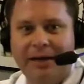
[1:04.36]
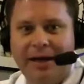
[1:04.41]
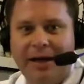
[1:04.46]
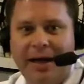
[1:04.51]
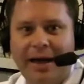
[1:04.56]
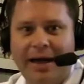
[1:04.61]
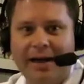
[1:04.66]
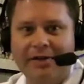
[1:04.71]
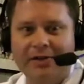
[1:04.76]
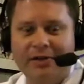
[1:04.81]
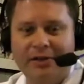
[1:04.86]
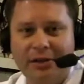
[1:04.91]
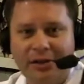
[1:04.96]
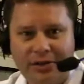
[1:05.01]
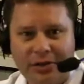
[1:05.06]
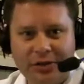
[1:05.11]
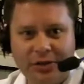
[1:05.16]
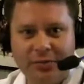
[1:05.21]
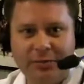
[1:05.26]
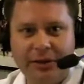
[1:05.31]
as
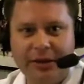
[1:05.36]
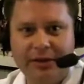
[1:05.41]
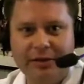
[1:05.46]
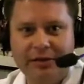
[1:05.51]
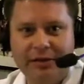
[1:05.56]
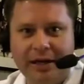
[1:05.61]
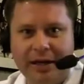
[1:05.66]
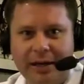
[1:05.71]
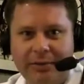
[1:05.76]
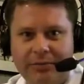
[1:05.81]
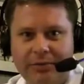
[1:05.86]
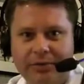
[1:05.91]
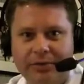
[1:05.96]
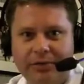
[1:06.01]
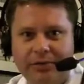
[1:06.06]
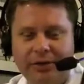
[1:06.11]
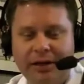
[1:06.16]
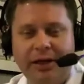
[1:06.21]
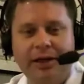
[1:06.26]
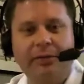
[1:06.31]
this is being
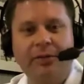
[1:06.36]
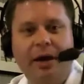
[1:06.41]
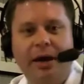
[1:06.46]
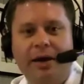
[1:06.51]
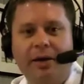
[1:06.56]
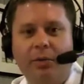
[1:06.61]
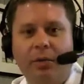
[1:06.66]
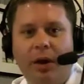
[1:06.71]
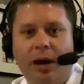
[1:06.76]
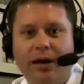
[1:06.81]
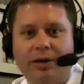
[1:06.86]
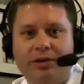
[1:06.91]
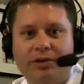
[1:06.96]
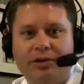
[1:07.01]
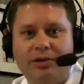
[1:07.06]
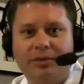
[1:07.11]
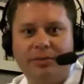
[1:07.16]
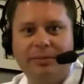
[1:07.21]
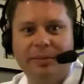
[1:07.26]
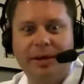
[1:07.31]
taped, getting ready to
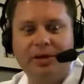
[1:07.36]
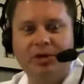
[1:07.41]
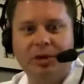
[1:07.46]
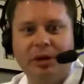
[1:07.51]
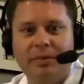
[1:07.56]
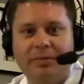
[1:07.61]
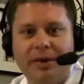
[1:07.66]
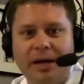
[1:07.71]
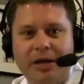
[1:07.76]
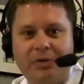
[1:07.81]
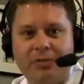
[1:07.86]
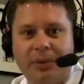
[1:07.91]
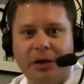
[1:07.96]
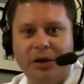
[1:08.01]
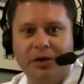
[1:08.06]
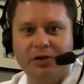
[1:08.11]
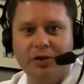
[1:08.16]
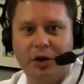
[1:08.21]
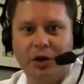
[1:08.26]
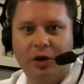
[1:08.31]
watch Major League
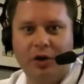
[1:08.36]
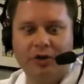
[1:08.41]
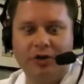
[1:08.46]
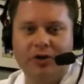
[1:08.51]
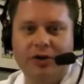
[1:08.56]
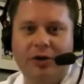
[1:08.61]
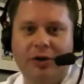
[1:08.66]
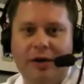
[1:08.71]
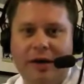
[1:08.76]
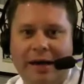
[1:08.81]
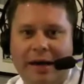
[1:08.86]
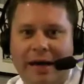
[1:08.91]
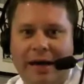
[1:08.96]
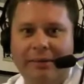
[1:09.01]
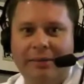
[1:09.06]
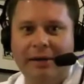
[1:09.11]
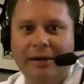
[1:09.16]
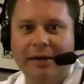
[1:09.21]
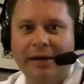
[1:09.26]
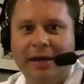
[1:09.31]
Baseball's All-Star
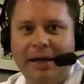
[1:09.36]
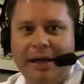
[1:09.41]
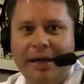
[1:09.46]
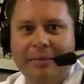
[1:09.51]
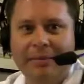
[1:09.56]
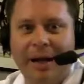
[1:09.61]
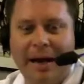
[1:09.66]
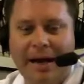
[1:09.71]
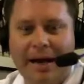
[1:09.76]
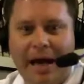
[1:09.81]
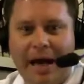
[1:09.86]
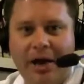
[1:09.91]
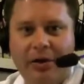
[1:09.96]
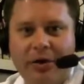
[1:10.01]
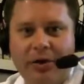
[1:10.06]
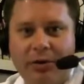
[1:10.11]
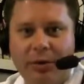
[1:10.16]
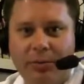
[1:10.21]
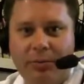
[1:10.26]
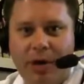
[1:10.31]
Game. And by now
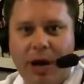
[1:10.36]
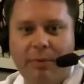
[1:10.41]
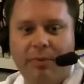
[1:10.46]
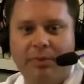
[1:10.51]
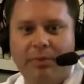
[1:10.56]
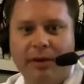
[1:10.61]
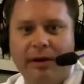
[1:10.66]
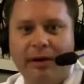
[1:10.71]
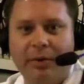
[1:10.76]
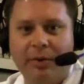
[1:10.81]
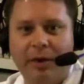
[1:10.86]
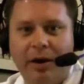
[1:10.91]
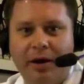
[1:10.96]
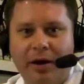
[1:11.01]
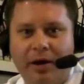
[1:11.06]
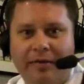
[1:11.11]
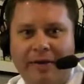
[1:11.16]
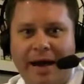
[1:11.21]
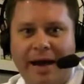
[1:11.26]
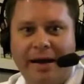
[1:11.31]
you are probably
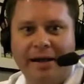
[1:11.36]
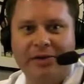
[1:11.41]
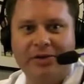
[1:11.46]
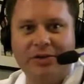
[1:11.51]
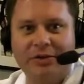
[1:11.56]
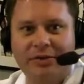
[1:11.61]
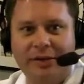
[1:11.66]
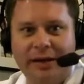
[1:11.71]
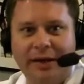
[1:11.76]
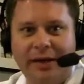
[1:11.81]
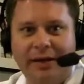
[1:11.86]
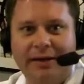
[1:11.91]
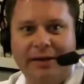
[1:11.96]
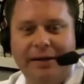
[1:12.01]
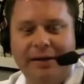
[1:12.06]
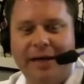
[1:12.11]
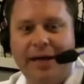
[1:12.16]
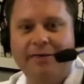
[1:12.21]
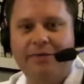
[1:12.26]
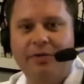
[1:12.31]
aware of Alex Avila
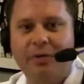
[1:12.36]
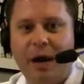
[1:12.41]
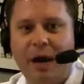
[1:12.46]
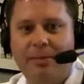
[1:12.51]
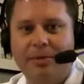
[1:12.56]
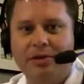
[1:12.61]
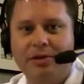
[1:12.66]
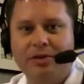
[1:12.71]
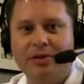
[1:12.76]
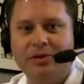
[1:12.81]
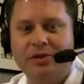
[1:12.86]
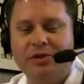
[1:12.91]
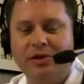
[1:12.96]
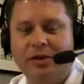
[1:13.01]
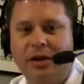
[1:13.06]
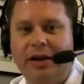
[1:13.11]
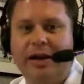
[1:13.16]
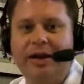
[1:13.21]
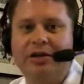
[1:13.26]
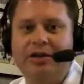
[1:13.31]
and David Robertson's
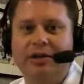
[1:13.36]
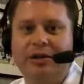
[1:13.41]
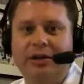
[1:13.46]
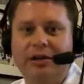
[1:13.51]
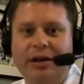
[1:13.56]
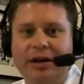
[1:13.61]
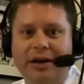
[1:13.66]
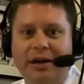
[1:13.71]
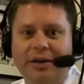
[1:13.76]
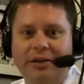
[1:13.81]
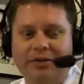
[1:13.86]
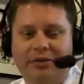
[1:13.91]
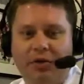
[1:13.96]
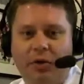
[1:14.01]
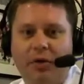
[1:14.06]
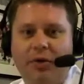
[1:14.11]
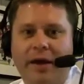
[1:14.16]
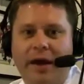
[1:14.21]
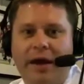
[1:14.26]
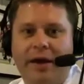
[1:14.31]
selection
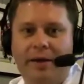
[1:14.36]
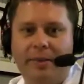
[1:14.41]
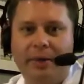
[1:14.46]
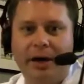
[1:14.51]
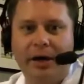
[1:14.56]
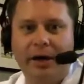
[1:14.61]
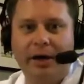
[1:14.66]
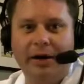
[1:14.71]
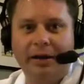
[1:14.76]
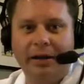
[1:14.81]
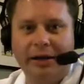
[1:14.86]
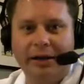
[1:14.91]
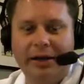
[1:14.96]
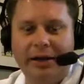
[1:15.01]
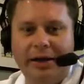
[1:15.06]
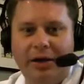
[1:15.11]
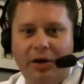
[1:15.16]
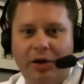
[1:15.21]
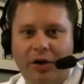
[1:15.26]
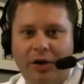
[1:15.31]
for that American
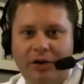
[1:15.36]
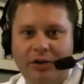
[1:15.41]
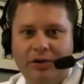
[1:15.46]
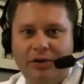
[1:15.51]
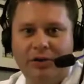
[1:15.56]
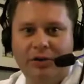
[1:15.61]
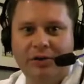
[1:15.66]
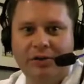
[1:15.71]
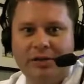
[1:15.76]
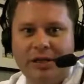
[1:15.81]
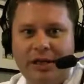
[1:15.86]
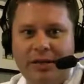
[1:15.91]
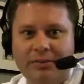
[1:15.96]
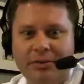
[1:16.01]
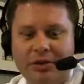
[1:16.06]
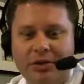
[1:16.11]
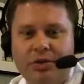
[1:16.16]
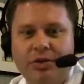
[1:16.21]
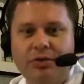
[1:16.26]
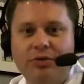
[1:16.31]
League All-Star
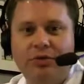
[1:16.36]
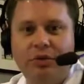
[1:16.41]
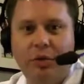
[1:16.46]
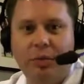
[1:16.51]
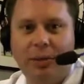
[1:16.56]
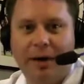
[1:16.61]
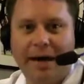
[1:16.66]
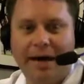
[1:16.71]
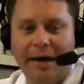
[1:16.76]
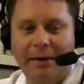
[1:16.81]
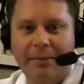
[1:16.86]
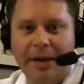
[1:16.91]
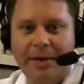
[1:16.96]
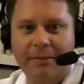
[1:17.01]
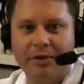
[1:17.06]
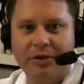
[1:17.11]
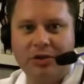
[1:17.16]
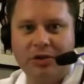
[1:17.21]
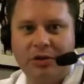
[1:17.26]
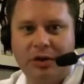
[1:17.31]
team, the two former
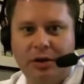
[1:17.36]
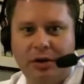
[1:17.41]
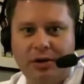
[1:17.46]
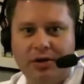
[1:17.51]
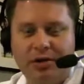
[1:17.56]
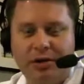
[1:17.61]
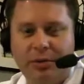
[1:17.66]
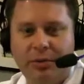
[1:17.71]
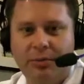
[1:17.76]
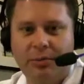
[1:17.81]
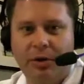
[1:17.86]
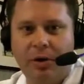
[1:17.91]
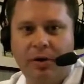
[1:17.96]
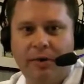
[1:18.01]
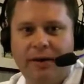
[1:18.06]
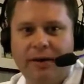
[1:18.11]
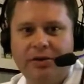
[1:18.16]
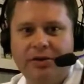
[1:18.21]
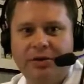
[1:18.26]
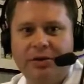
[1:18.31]
Alabama stars that were
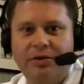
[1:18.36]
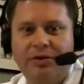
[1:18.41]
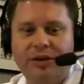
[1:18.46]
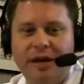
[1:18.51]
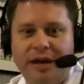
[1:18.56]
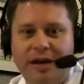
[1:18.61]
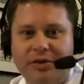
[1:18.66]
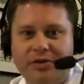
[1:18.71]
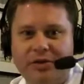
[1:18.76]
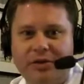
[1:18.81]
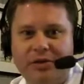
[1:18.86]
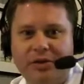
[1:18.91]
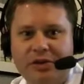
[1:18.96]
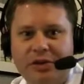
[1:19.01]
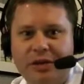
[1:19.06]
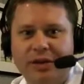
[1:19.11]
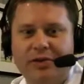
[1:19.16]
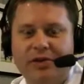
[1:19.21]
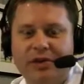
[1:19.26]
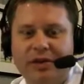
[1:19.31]
part of that
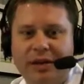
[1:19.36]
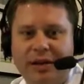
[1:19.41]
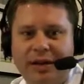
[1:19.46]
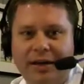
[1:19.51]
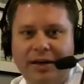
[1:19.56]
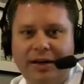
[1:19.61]
2006